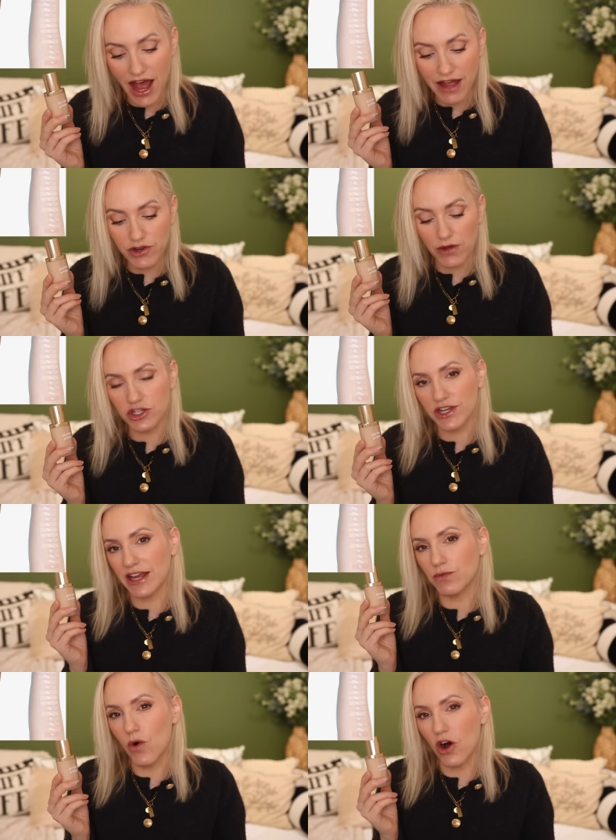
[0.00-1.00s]
I've got the
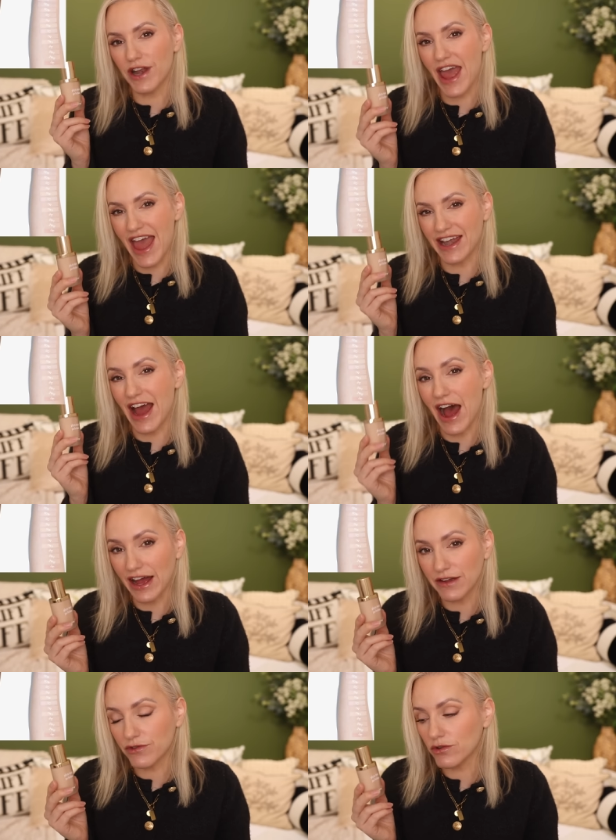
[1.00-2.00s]
shade 1N
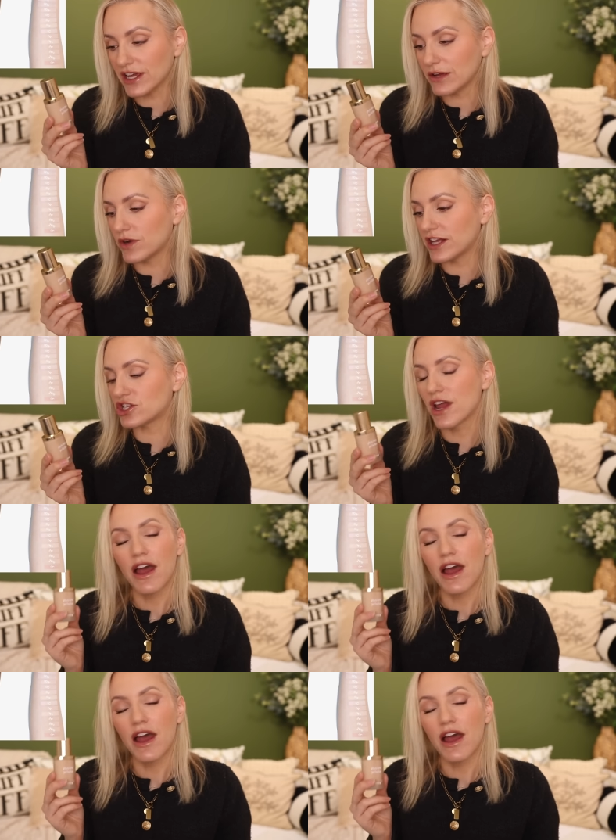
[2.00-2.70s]
Ivory, which